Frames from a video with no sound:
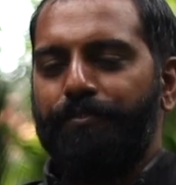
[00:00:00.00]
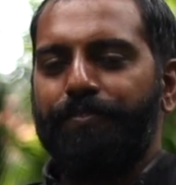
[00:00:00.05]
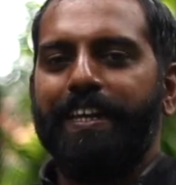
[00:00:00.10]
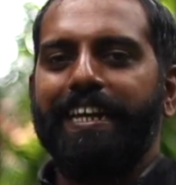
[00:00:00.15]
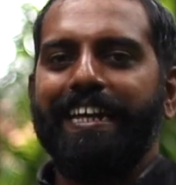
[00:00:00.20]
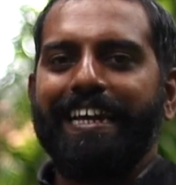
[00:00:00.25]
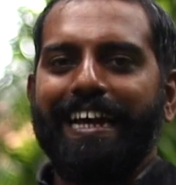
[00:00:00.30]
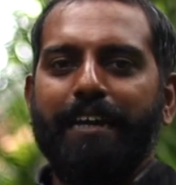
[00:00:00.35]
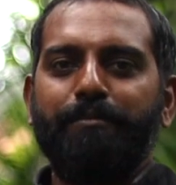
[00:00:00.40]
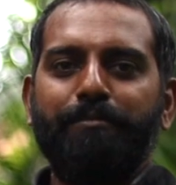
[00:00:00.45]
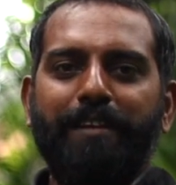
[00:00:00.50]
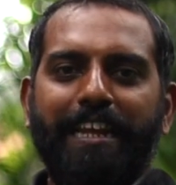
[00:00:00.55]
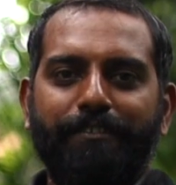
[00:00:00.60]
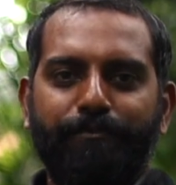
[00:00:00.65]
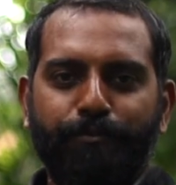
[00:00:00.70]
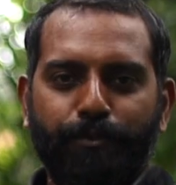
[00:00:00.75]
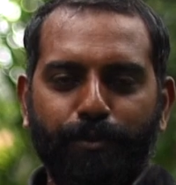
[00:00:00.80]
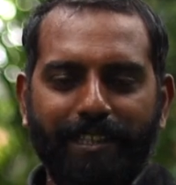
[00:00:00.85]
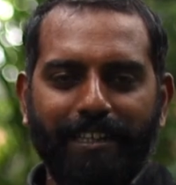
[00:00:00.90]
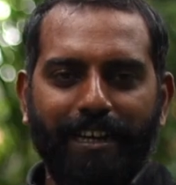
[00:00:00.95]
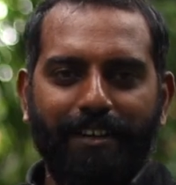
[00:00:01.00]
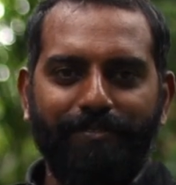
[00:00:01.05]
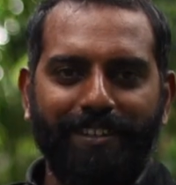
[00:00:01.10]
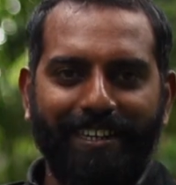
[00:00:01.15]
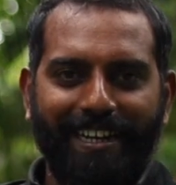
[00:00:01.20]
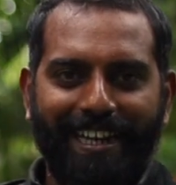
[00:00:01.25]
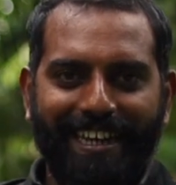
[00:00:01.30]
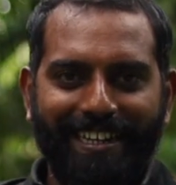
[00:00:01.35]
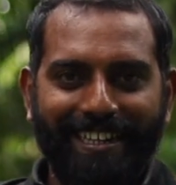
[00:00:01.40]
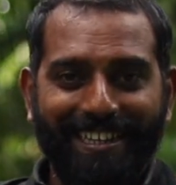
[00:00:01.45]
feeling I'm left with
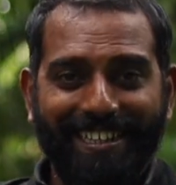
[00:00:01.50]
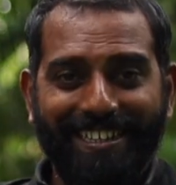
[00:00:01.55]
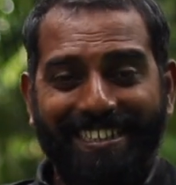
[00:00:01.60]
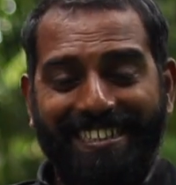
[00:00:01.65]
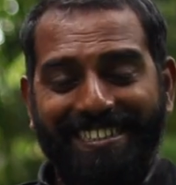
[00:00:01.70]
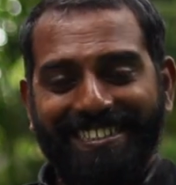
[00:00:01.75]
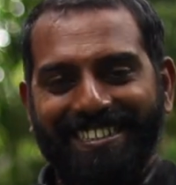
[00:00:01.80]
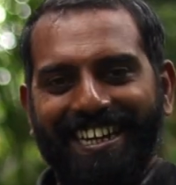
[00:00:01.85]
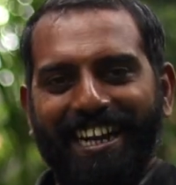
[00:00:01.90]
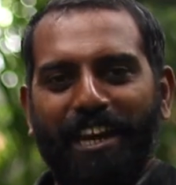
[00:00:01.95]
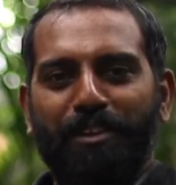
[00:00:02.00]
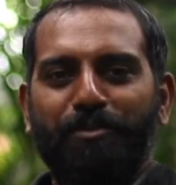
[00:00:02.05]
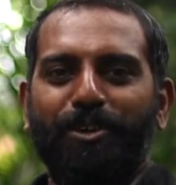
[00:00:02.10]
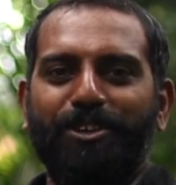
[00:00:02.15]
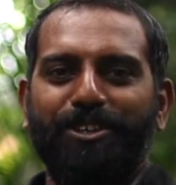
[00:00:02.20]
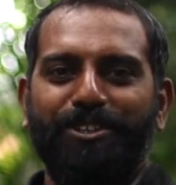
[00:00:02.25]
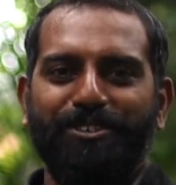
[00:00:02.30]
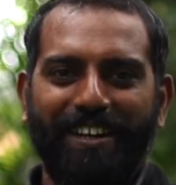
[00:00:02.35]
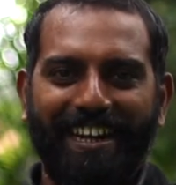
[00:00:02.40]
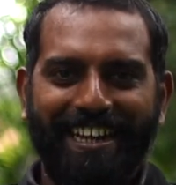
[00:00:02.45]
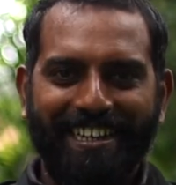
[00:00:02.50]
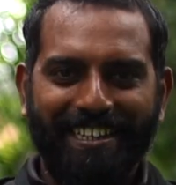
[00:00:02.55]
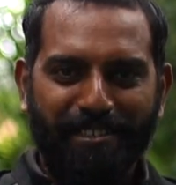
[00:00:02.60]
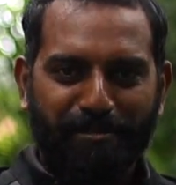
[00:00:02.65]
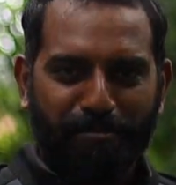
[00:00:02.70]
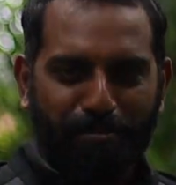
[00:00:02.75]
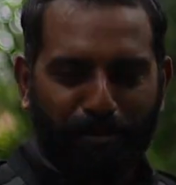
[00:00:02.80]
after riding it is that I want to ride it